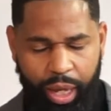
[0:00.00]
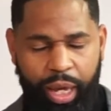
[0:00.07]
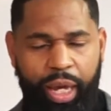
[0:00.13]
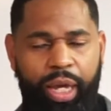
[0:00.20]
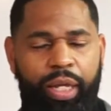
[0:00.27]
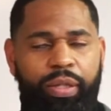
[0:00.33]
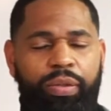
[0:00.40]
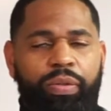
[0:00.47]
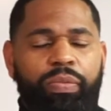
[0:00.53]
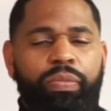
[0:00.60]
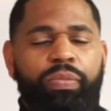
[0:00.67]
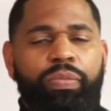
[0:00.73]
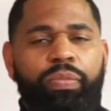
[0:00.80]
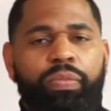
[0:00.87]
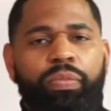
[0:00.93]
and
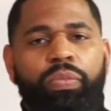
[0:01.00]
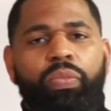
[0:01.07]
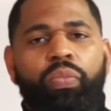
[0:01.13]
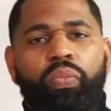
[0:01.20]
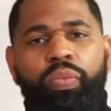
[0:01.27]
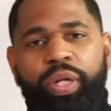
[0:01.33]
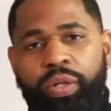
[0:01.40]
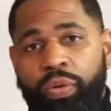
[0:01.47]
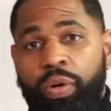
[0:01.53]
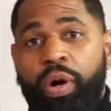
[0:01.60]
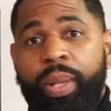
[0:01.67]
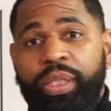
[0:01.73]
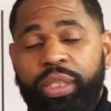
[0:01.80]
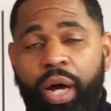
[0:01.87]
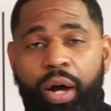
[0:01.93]
we're going
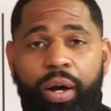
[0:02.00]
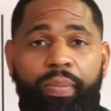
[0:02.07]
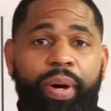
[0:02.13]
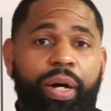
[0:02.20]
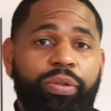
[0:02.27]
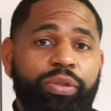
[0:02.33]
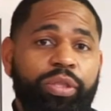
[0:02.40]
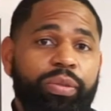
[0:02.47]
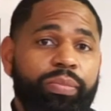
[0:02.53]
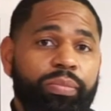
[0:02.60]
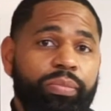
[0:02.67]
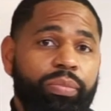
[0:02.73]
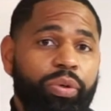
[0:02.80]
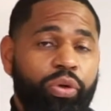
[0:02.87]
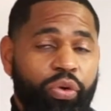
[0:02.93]
to talk about some
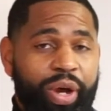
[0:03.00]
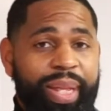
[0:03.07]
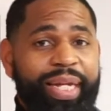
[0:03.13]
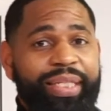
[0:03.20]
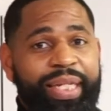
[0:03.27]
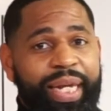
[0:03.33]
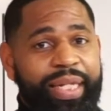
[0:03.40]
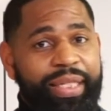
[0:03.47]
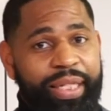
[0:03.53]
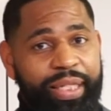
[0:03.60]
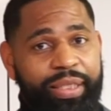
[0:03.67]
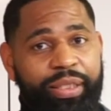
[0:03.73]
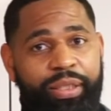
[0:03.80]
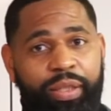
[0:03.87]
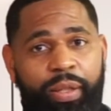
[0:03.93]
credit
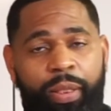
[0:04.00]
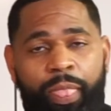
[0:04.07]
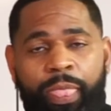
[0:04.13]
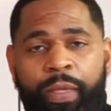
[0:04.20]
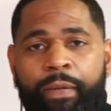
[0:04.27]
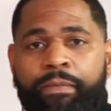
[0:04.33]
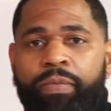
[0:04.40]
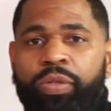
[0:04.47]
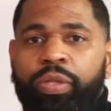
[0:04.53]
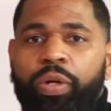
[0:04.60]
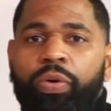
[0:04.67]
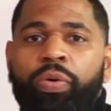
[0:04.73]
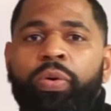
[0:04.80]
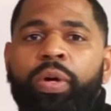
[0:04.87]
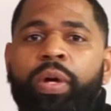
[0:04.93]
techniques.
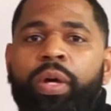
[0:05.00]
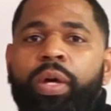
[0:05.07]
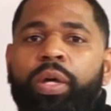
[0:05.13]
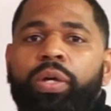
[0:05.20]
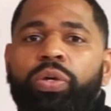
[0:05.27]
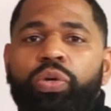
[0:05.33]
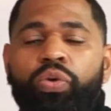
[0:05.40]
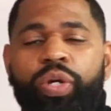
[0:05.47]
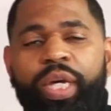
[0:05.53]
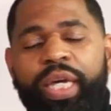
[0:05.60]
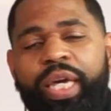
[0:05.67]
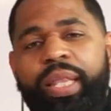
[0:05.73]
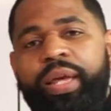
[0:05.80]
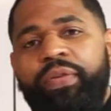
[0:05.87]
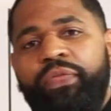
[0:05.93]
So you can
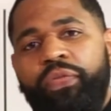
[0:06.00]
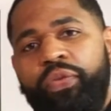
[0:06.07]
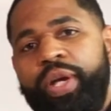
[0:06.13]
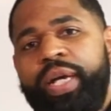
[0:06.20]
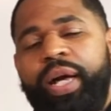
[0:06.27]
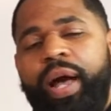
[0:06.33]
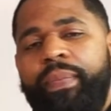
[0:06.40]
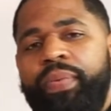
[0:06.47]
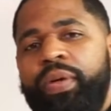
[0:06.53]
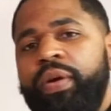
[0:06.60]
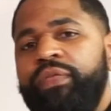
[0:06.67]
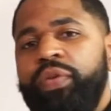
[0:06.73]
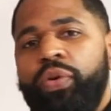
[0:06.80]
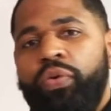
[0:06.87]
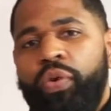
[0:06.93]
get a free copy
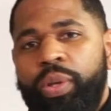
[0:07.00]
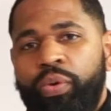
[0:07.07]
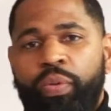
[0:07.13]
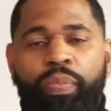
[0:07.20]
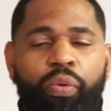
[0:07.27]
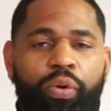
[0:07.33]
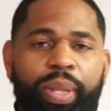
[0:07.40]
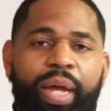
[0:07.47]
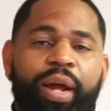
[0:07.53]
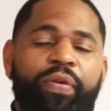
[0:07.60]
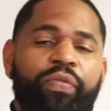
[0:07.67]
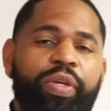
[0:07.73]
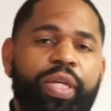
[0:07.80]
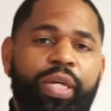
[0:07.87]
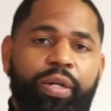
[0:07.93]
of your credit report
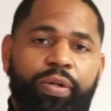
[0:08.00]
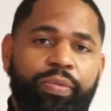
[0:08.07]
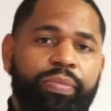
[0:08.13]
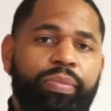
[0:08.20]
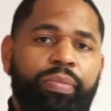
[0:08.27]
every year